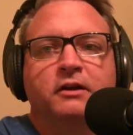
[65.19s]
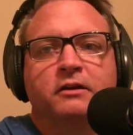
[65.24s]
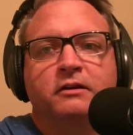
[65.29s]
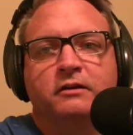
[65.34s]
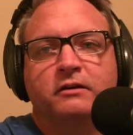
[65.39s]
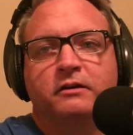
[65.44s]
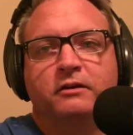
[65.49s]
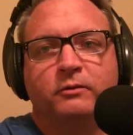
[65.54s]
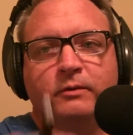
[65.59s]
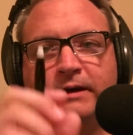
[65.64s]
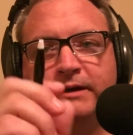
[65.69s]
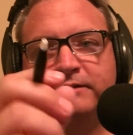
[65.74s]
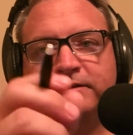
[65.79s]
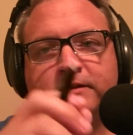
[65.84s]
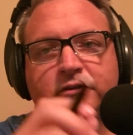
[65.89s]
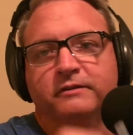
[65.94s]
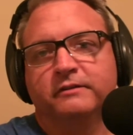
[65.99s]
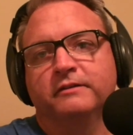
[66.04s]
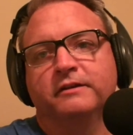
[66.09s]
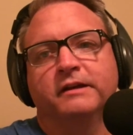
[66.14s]
Good
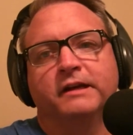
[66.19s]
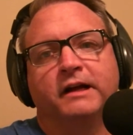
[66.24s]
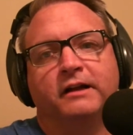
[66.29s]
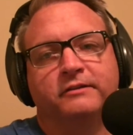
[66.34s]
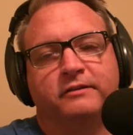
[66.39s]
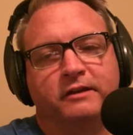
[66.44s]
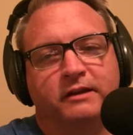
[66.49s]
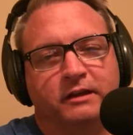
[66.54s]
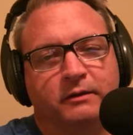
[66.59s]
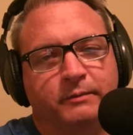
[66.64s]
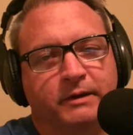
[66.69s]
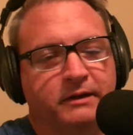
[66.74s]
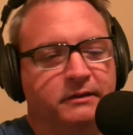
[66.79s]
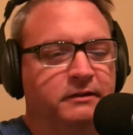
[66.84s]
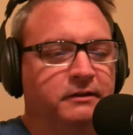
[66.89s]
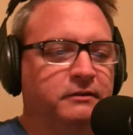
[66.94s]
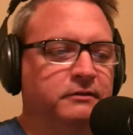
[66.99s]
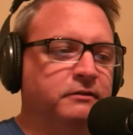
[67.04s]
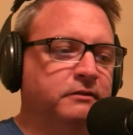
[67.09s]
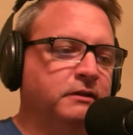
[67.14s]
question, and I'll tell you about
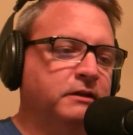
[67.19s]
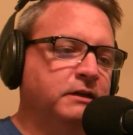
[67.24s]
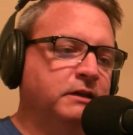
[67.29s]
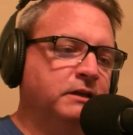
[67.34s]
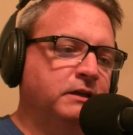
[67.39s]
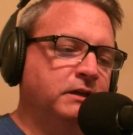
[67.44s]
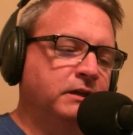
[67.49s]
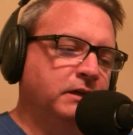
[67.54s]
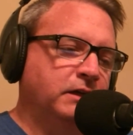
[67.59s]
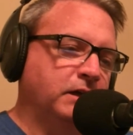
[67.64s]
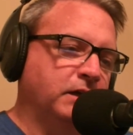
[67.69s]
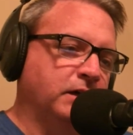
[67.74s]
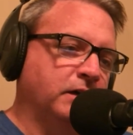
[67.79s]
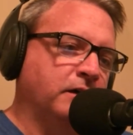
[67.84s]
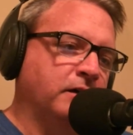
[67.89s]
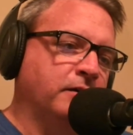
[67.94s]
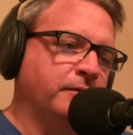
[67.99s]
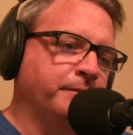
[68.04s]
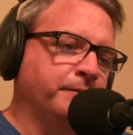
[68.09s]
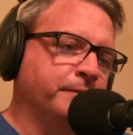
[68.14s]
this.
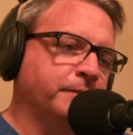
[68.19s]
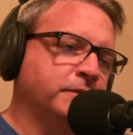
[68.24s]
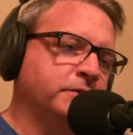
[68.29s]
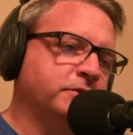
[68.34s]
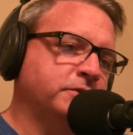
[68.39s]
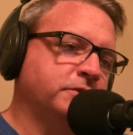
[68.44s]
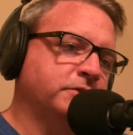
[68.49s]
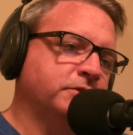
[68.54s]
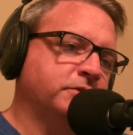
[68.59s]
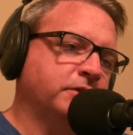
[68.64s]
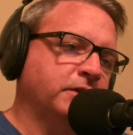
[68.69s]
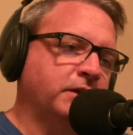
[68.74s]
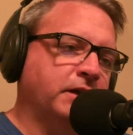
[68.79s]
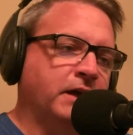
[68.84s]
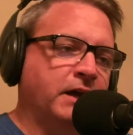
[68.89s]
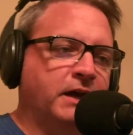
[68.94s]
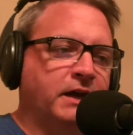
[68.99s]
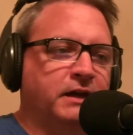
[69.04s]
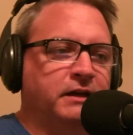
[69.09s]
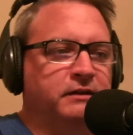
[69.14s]
She
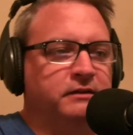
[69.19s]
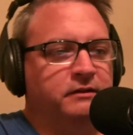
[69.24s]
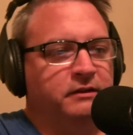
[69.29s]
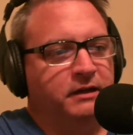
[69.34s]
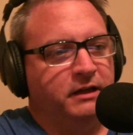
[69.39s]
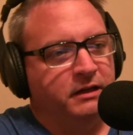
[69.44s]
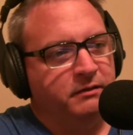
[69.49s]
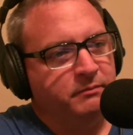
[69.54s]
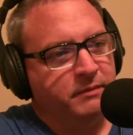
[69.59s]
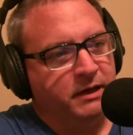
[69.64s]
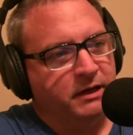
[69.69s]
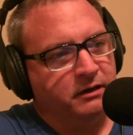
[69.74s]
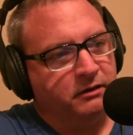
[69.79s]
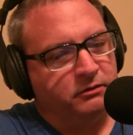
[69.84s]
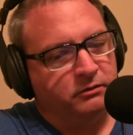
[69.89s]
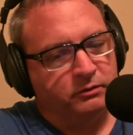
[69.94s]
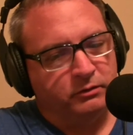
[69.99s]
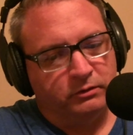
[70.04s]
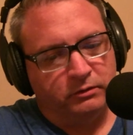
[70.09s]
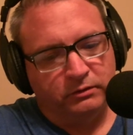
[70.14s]
had a
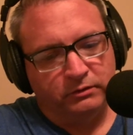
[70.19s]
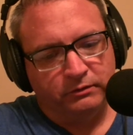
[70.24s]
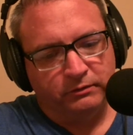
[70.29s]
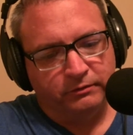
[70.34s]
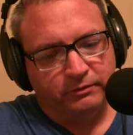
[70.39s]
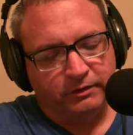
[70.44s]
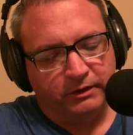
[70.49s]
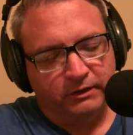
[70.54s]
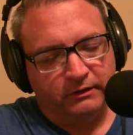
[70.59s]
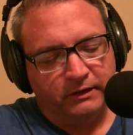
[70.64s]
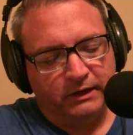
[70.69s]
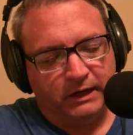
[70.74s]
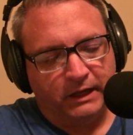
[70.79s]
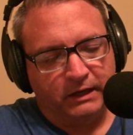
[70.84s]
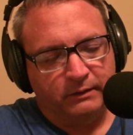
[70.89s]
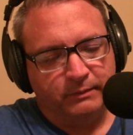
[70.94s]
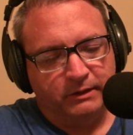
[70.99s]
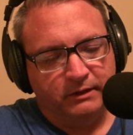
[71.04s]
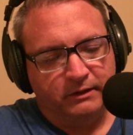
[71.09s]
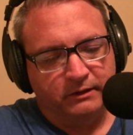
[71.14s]
medical thing that had
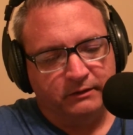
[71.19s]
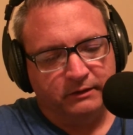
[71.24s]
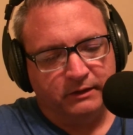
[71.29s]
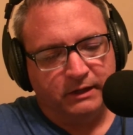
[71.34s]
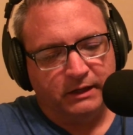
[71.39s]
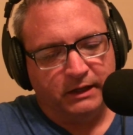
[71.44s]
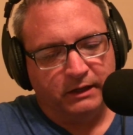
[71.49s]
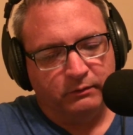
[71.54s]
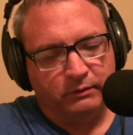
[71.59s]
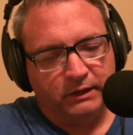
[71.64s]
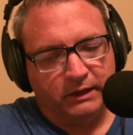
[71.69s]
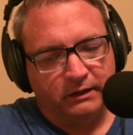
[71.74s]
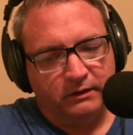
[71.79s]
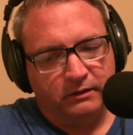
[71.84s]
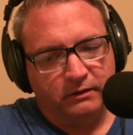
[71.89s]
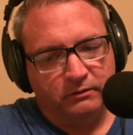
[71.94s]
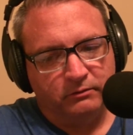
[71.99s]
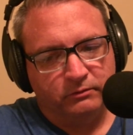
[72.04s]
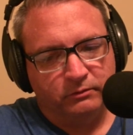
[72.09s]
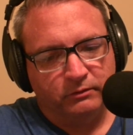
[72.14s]
to be done today. We had to
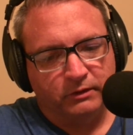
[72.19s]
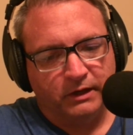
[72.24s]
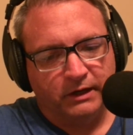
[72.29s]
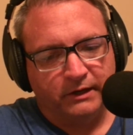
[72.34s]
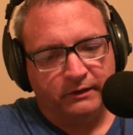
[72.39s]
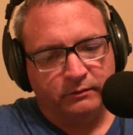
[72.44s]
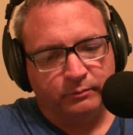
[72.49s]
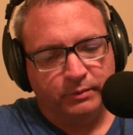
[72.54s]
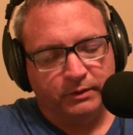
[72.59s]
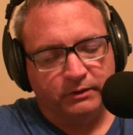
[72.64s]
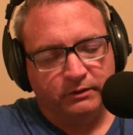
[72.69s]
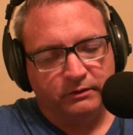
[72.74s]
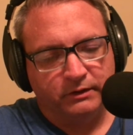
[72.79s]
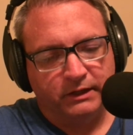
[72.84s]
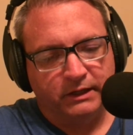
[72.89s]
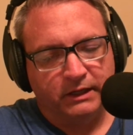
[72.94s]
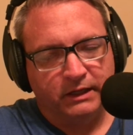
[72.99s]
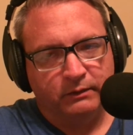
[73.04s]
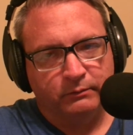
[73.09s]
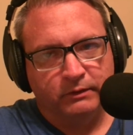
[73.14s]
go to the hospital,
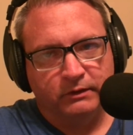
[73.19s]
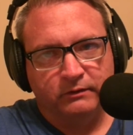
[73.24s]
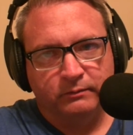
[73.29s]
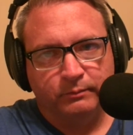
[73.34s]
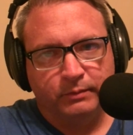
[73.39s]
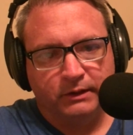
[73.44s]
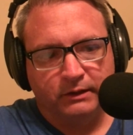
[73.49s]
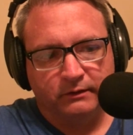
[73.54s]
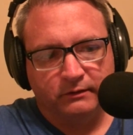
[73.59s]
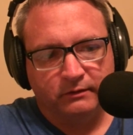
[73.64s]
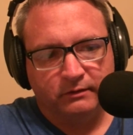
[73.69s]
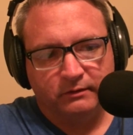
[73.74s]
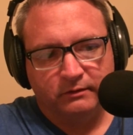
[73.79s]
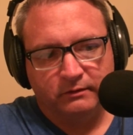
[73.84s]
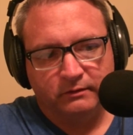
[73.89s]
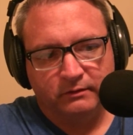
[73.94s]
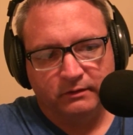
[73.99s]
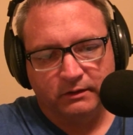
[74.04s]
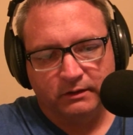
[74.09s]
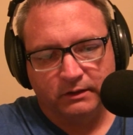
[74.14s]
and we spent
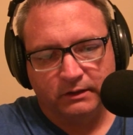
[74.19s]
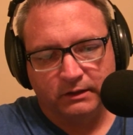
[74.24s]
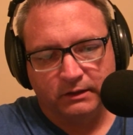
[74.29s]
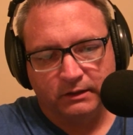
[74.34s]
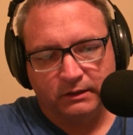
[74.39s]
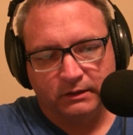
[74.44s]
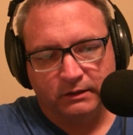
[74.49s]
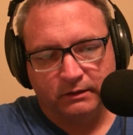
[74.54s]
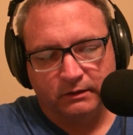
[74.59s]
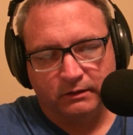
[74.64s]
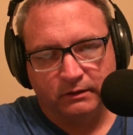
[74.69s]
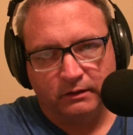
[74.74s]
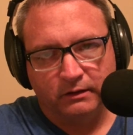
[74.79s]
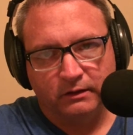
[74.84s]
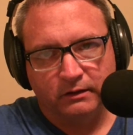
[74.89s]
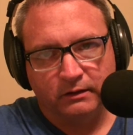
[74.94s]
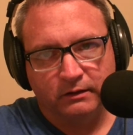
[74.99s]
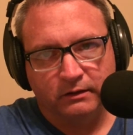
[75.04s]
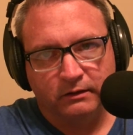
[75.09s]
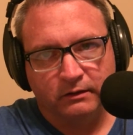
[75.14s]

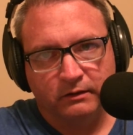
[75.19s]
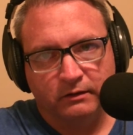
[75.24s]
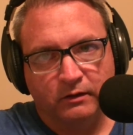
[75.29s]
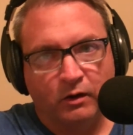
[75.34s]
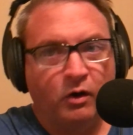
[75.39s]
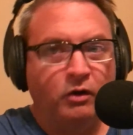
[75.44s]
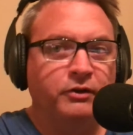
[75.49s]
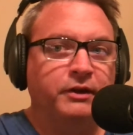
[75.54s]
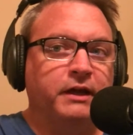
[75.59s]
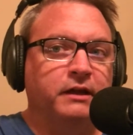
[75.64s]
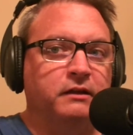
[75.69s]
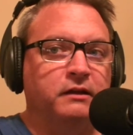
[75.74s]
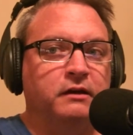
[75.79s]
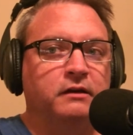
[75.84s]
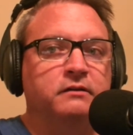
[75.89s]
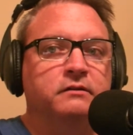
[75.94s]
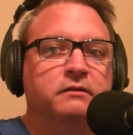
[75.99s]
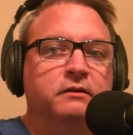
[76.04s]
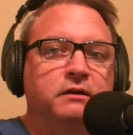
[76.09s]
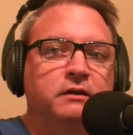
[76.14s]
all day
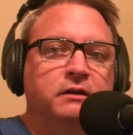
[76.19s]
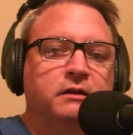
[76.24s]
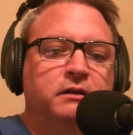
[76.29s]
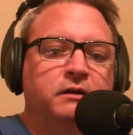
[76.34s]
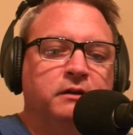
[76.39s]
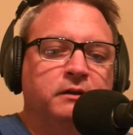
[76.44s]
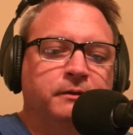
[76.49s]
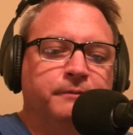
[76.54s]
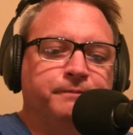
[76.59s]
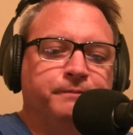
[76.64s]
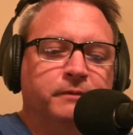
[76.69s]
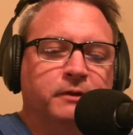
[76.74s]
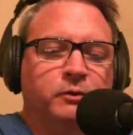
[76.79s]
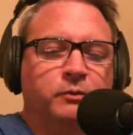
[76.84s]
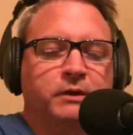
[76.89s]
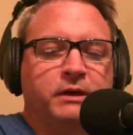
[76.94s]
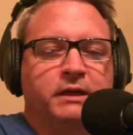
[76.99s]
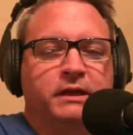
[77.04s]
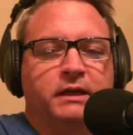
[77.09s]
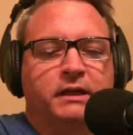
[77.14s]
there.
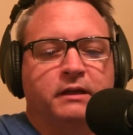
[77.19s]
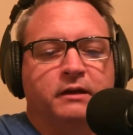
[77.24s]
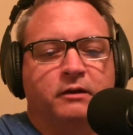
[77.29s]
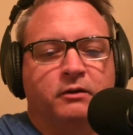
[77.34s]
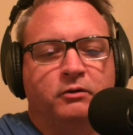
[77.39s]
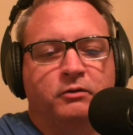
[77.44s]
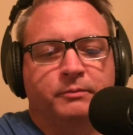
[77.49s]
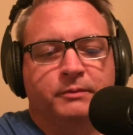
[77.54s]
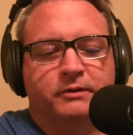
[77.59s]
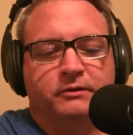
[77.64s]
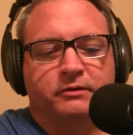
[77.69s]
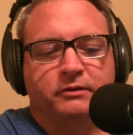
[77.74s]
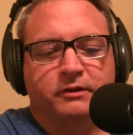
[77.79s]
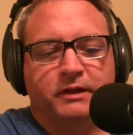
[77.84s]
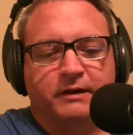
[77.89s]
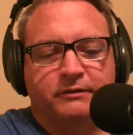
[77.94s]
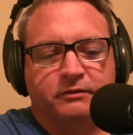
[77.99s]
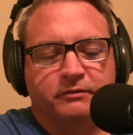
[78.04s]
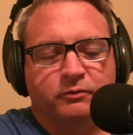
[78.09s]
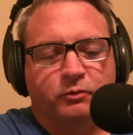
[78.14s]
We didn't get home until
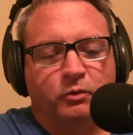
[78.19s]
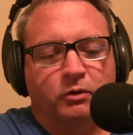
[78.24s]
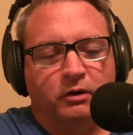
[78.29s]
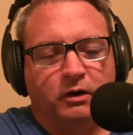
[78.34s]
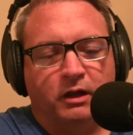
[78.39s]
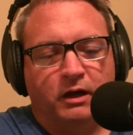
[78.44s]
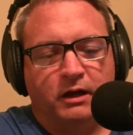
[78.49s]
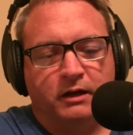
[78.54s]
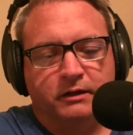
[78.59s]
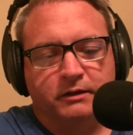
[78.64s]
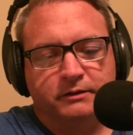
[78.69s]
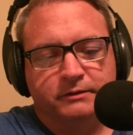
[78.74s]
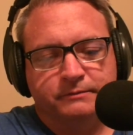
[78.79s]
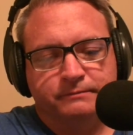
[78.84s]
after 4 o'clock.